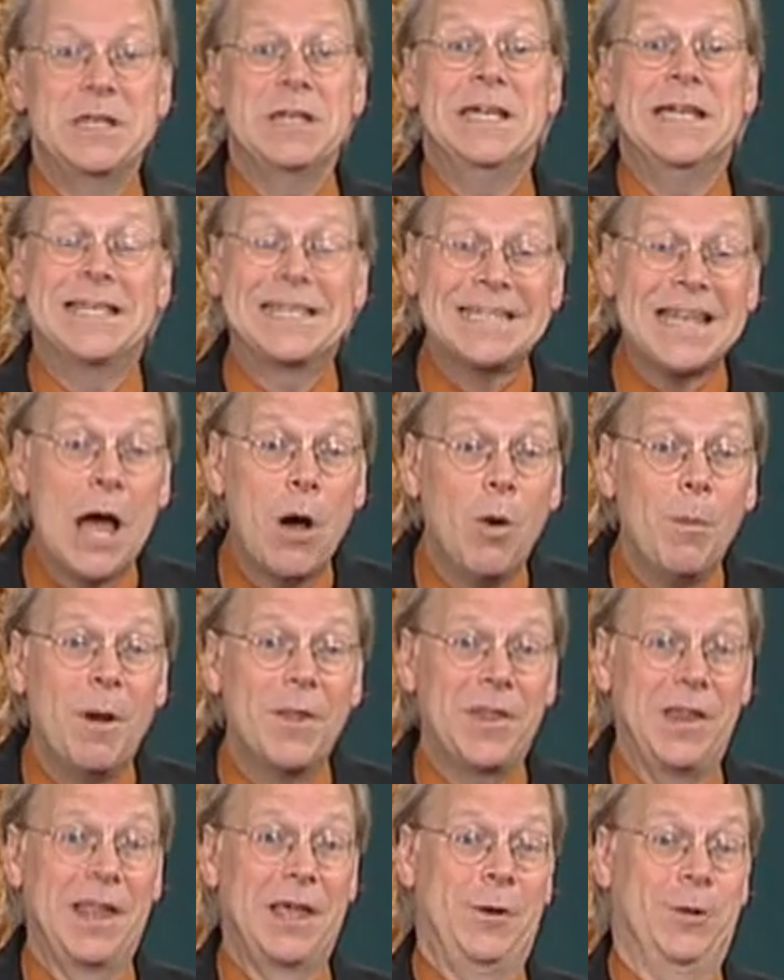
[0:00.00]
It's now a
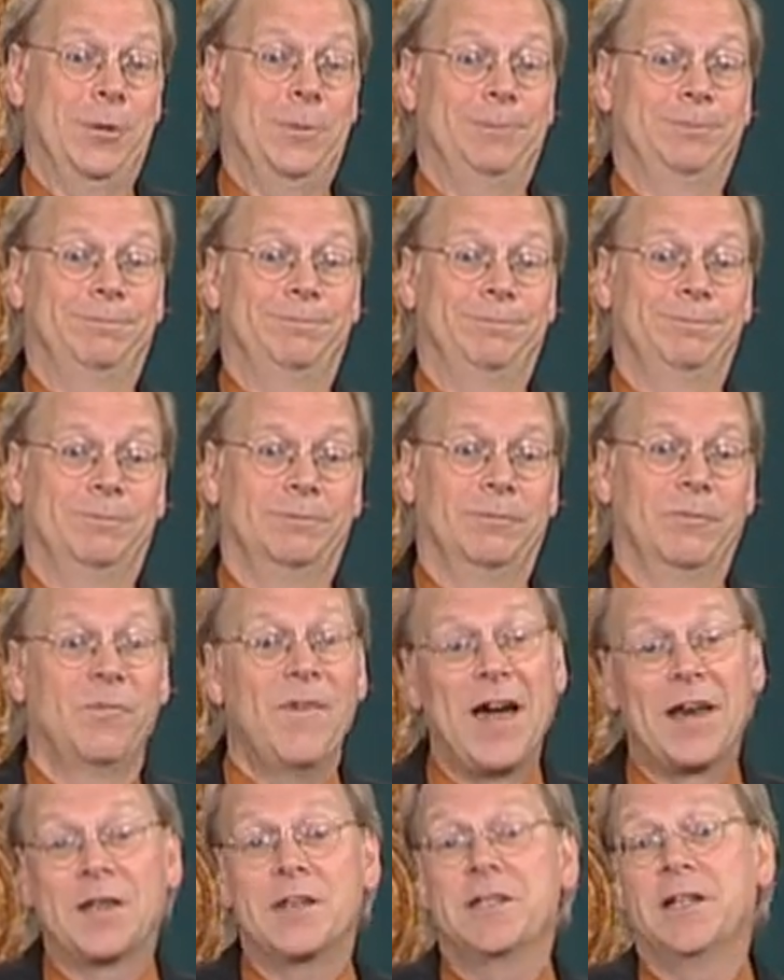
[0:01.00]
month later,
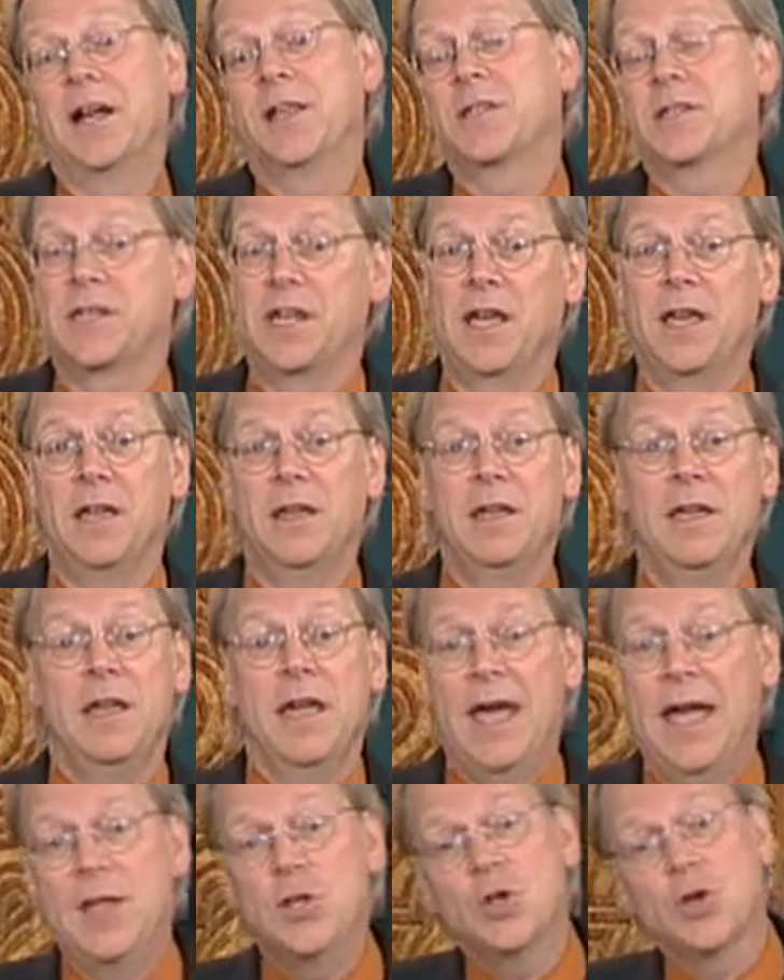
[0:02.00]
Valentine's Day,
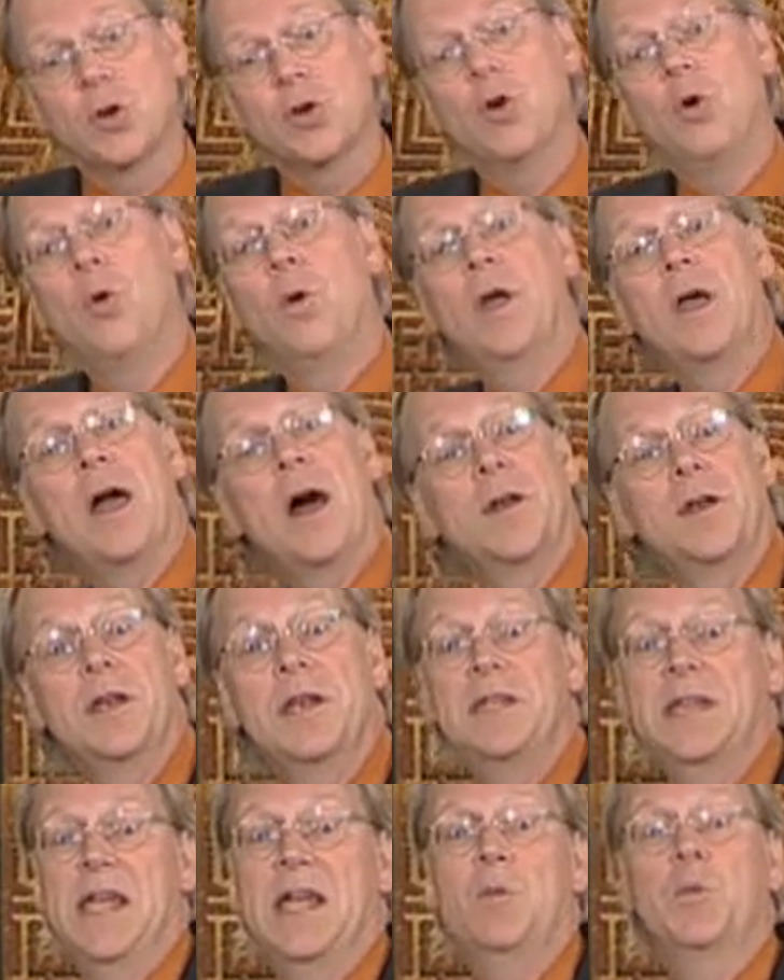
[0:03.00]
and you're going out on
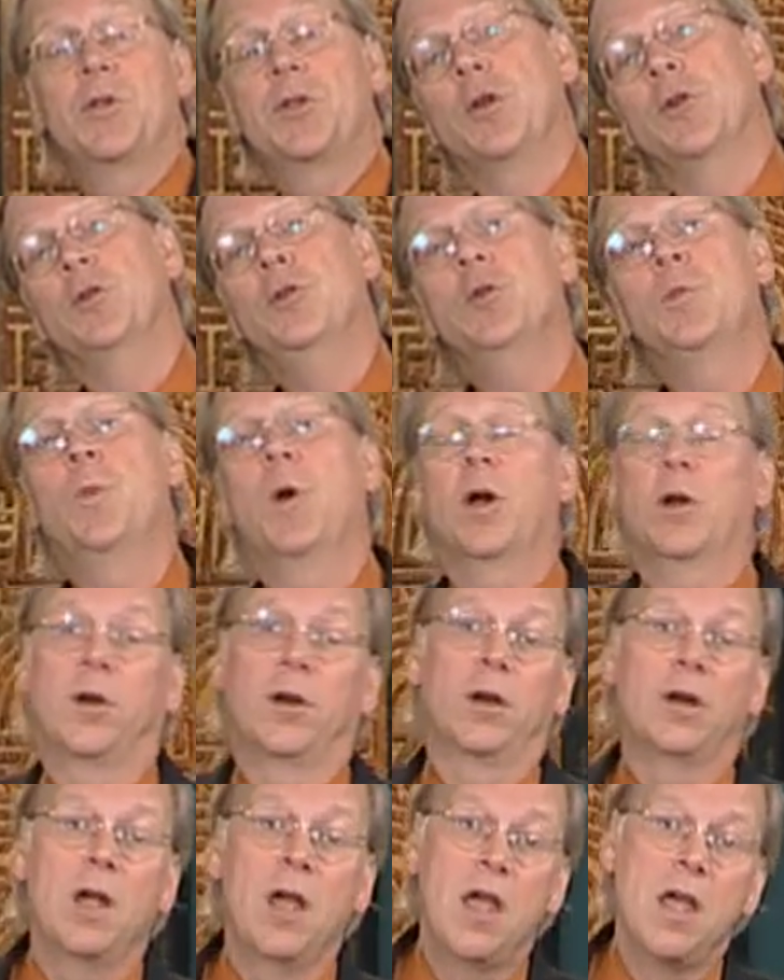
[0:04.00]
a date with your new
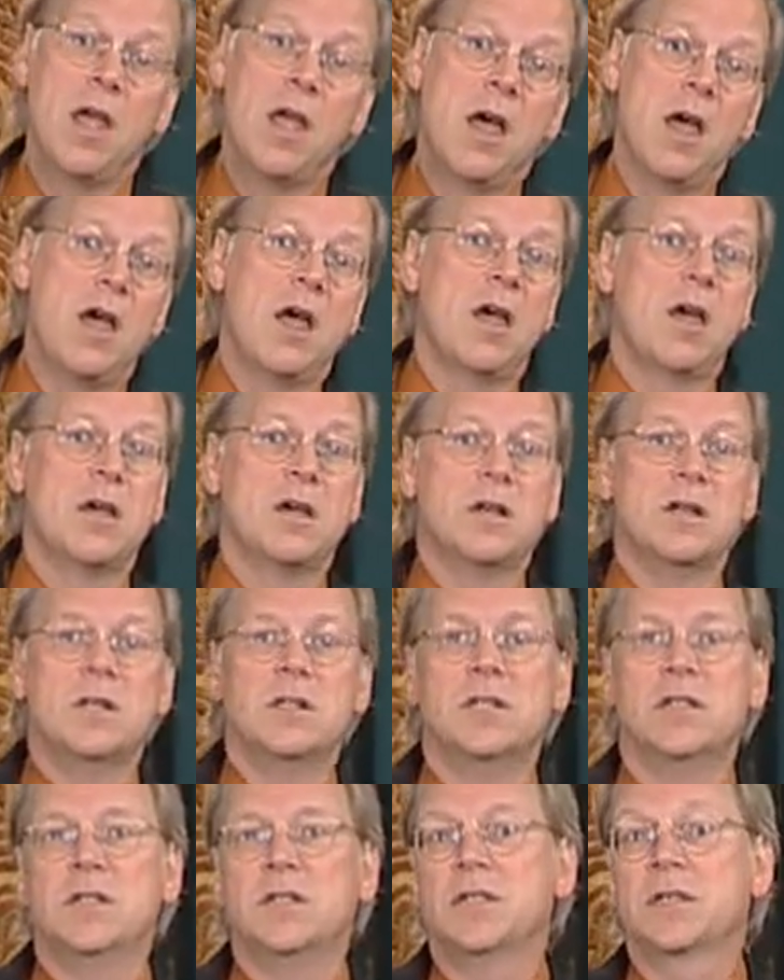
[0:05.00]
partner,
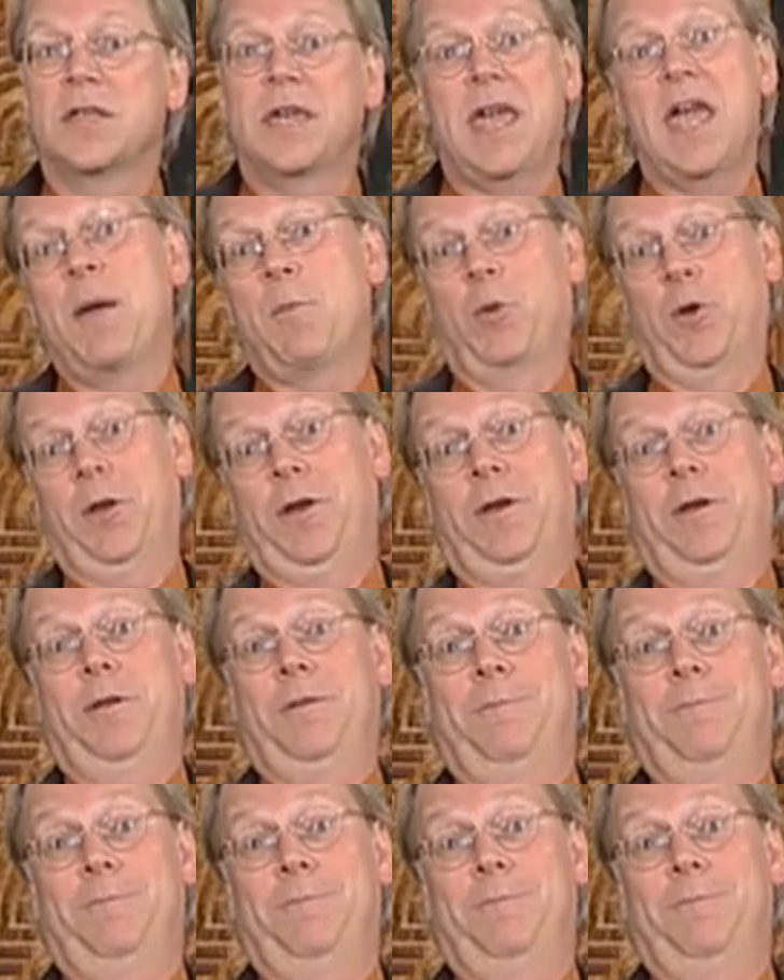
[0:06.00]
Cameron.